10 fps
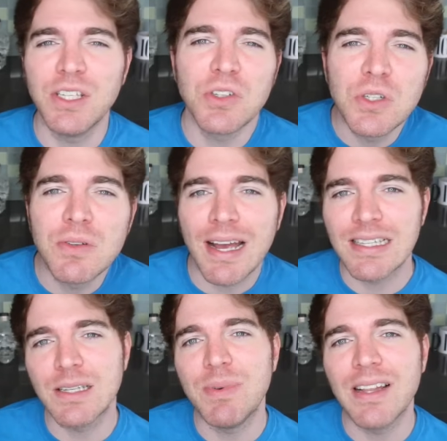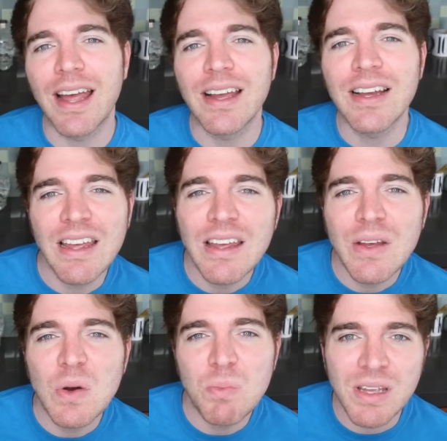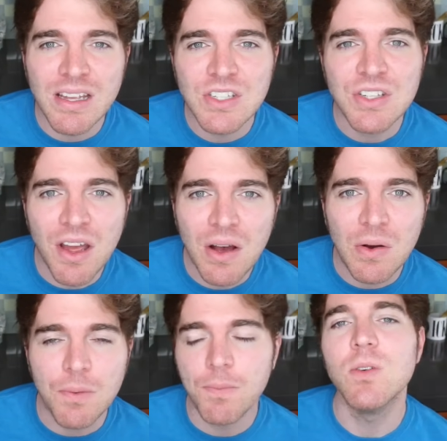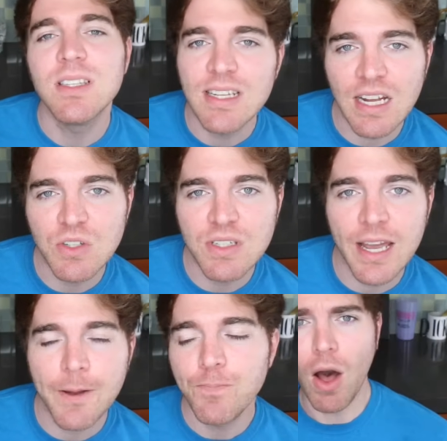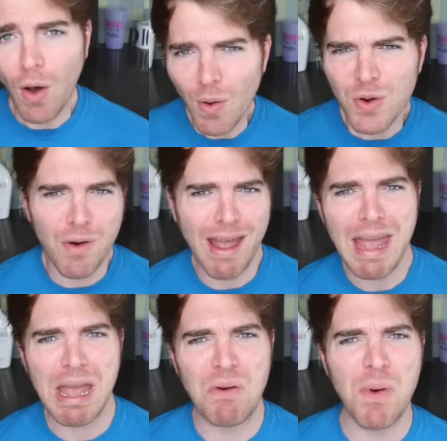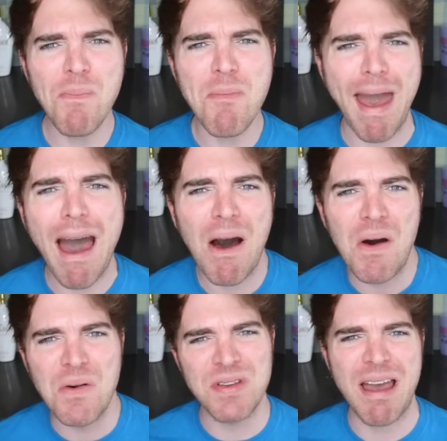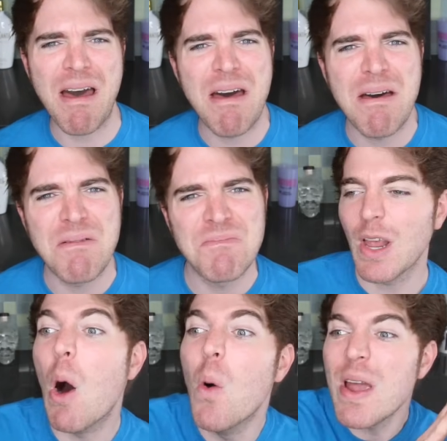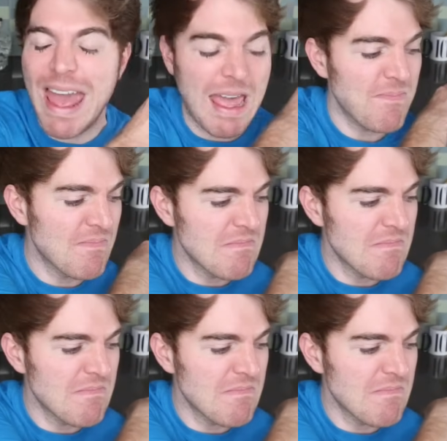And you're too nice to be like, ew, bitch, no. So instead you say, oh great, whip them out, yum. Oh, okay.